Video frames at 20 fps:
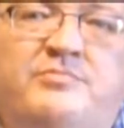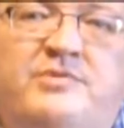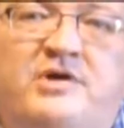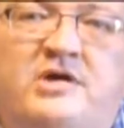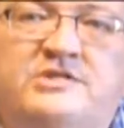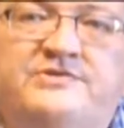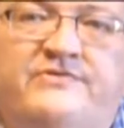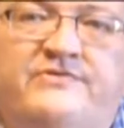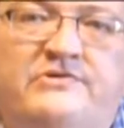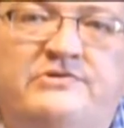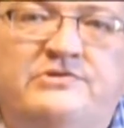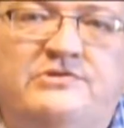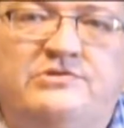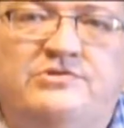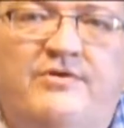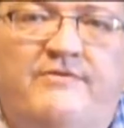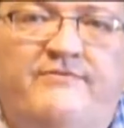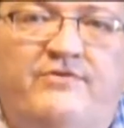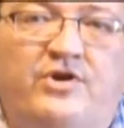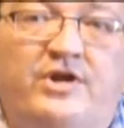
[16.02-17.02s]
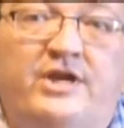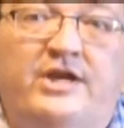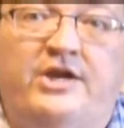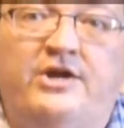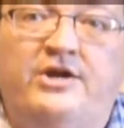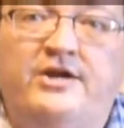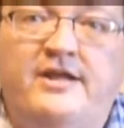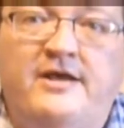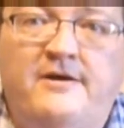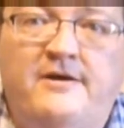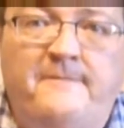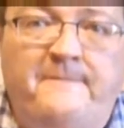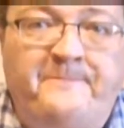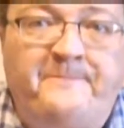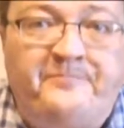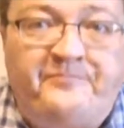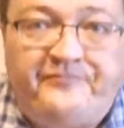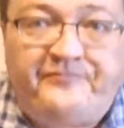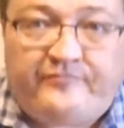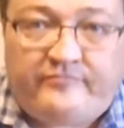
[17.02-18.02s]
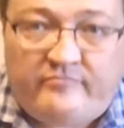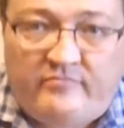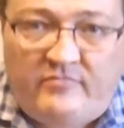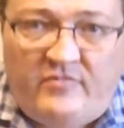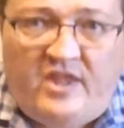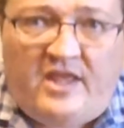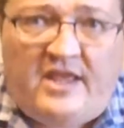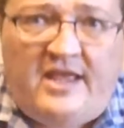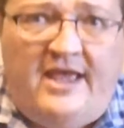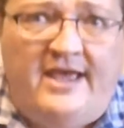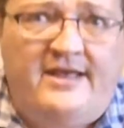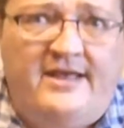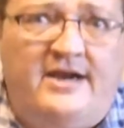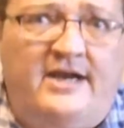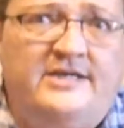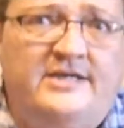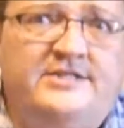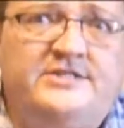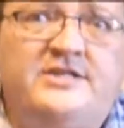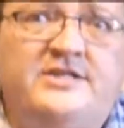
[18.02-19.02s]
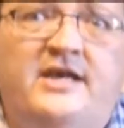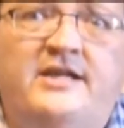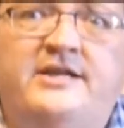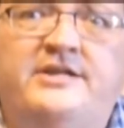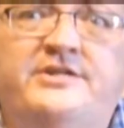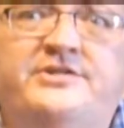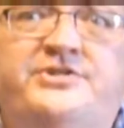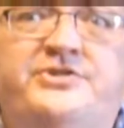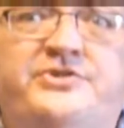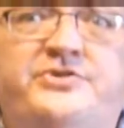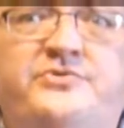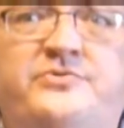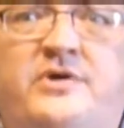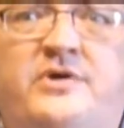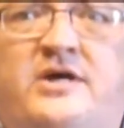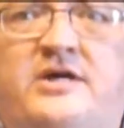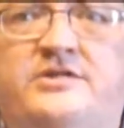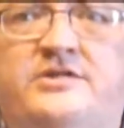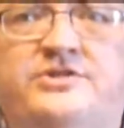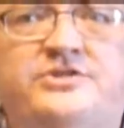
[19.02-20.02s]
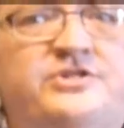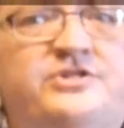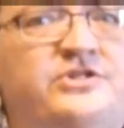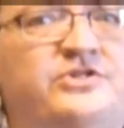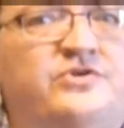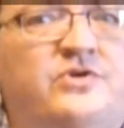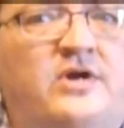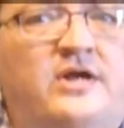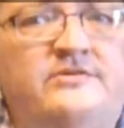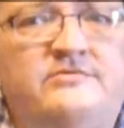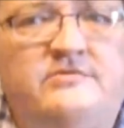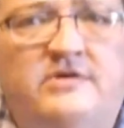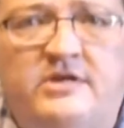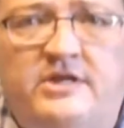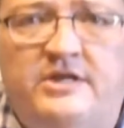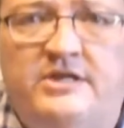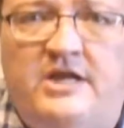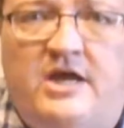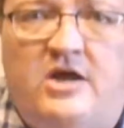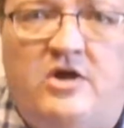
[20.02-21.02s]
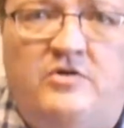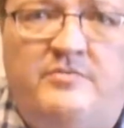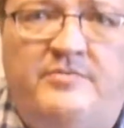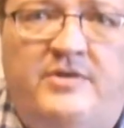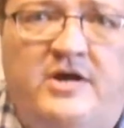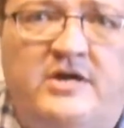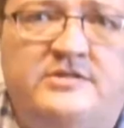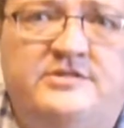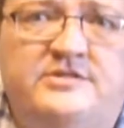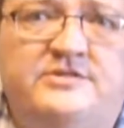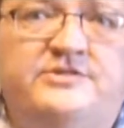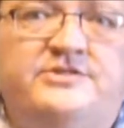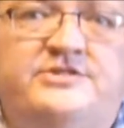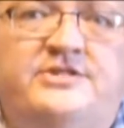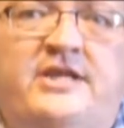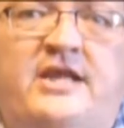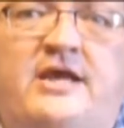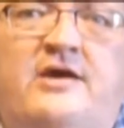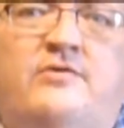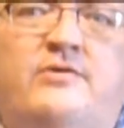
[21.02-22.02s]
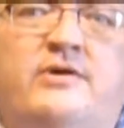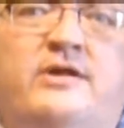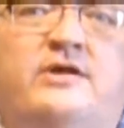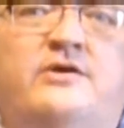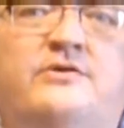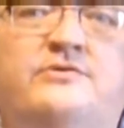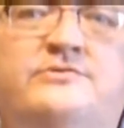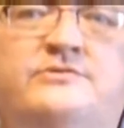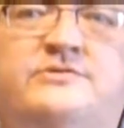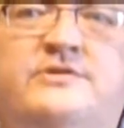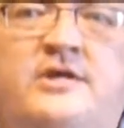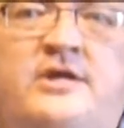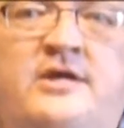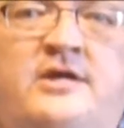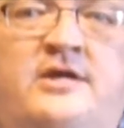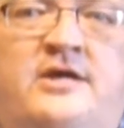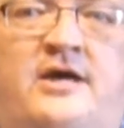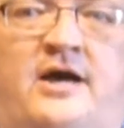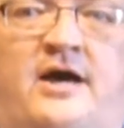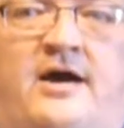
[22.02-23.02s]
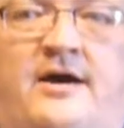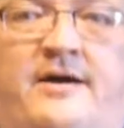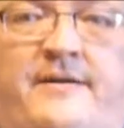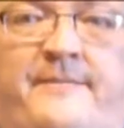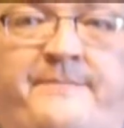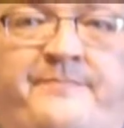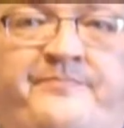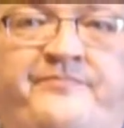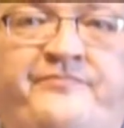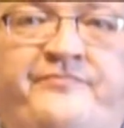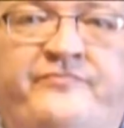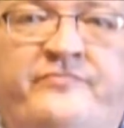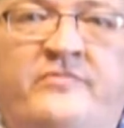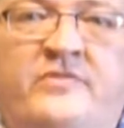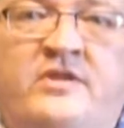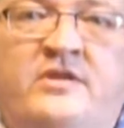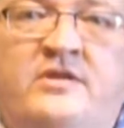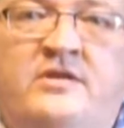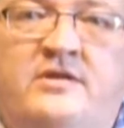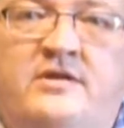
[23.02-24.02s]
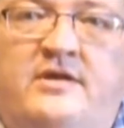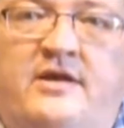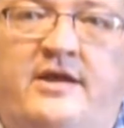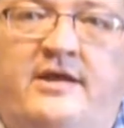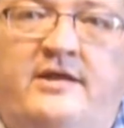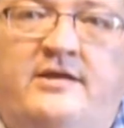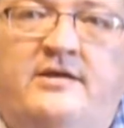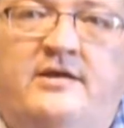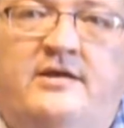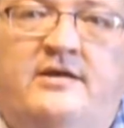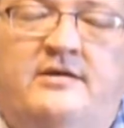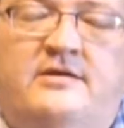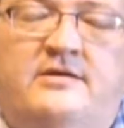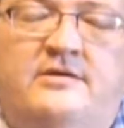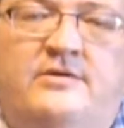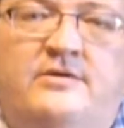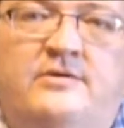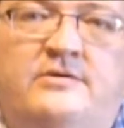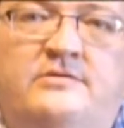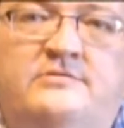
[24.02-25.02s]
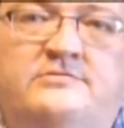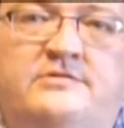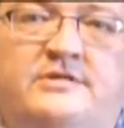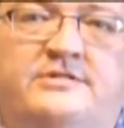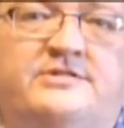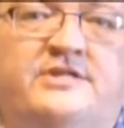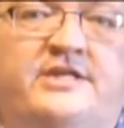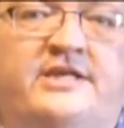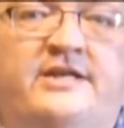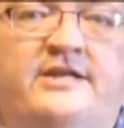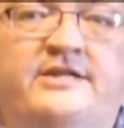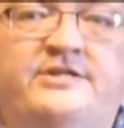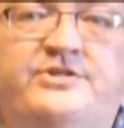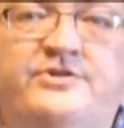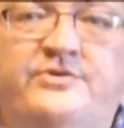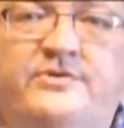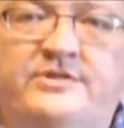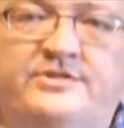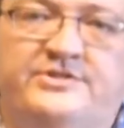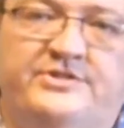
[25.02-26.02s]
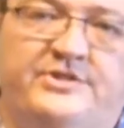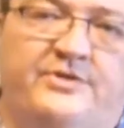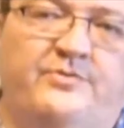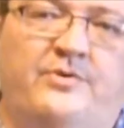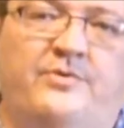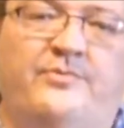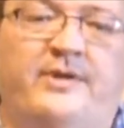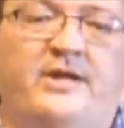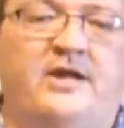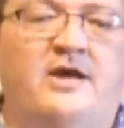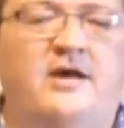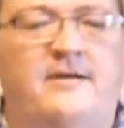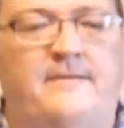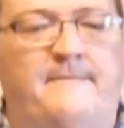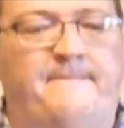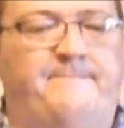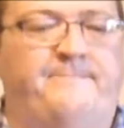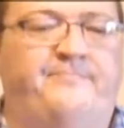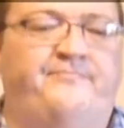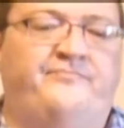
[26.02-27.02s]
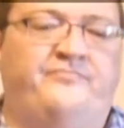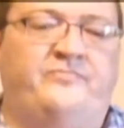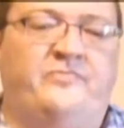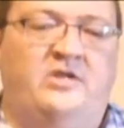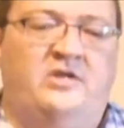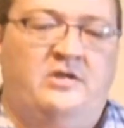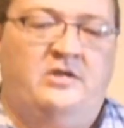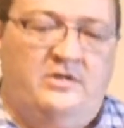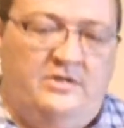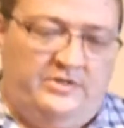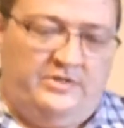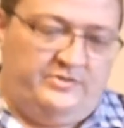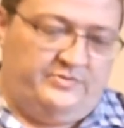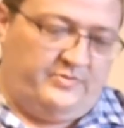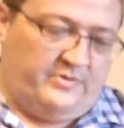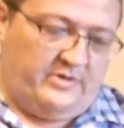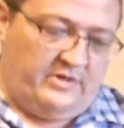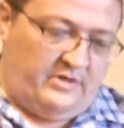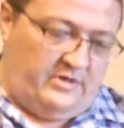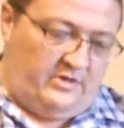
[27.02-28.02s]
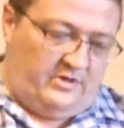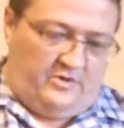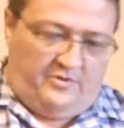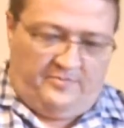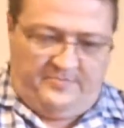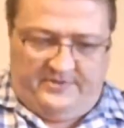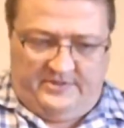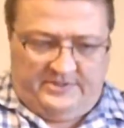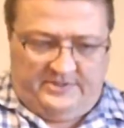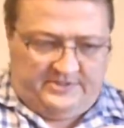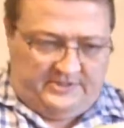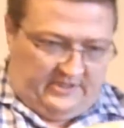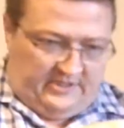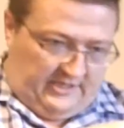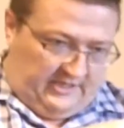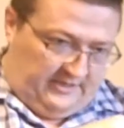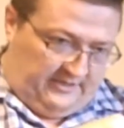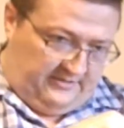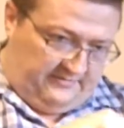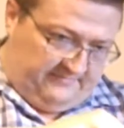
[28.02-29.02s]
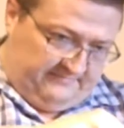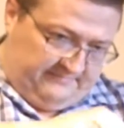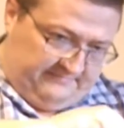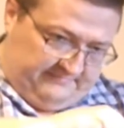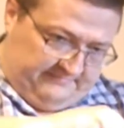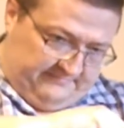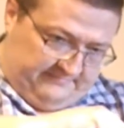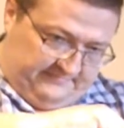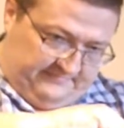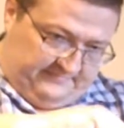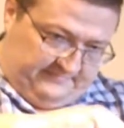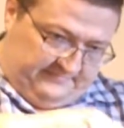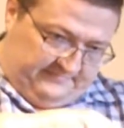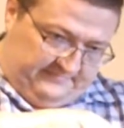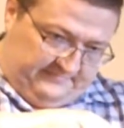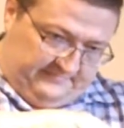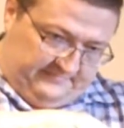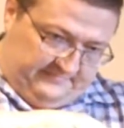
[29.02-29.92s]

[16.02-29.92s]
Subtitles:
I know typically on my channel before you've seen me doing the Mystery Tackle box, and I am going to continue doing that. But I wanted to give Lucky Tackle box a chance and see what they've got. So let's go ahead and get into the box here.